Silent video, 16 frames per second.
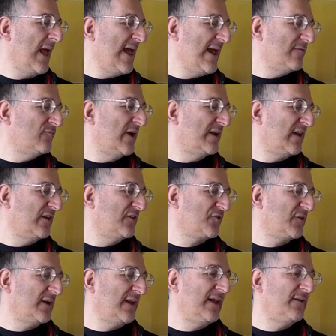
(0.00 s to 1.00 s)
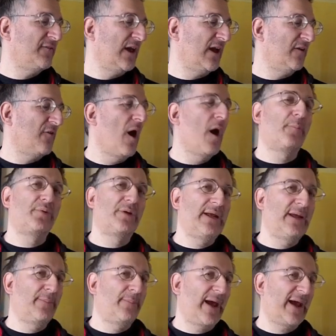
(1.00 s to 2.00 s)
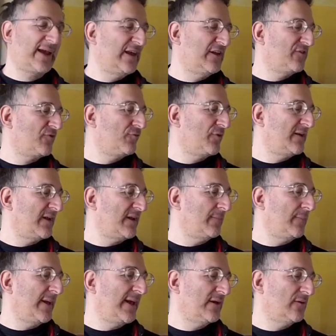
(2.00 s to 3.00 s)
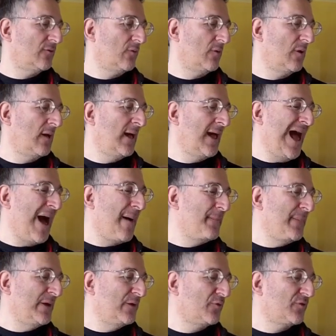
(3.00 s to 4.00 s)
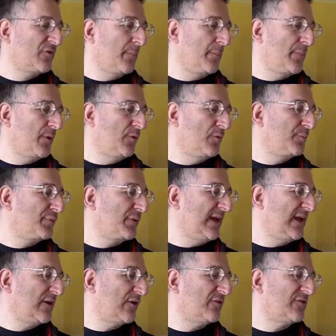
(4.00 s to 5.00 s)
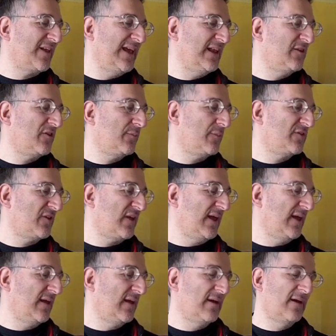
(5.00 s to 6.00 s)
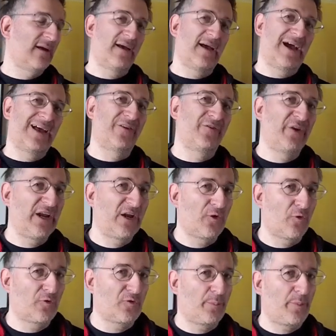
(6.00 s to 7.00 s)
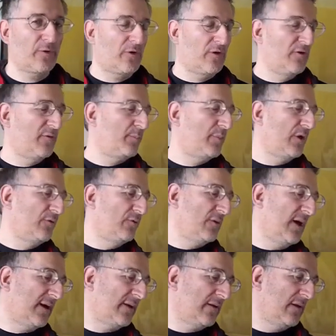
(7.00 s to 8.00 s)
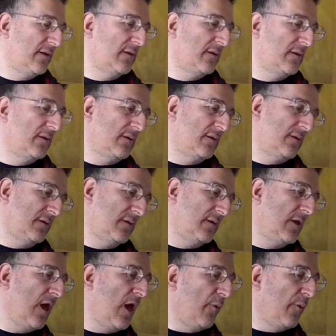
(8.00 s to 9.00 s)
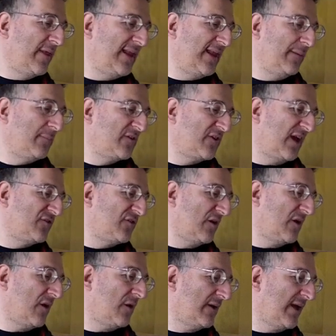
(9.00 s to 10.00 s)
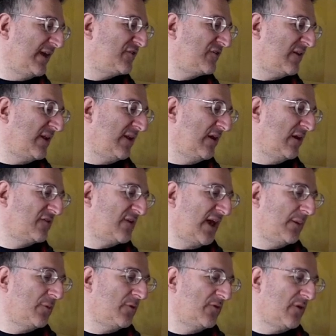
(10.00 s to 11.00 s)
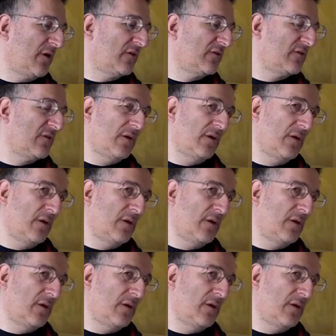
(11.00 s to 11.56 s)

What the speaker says: in readiness for an evening of pre-packaged ready meal, Mills and Boone pre-cooked intimacy, and a recorked bottle of Blue Nun, with an imitation carnation in her table vase.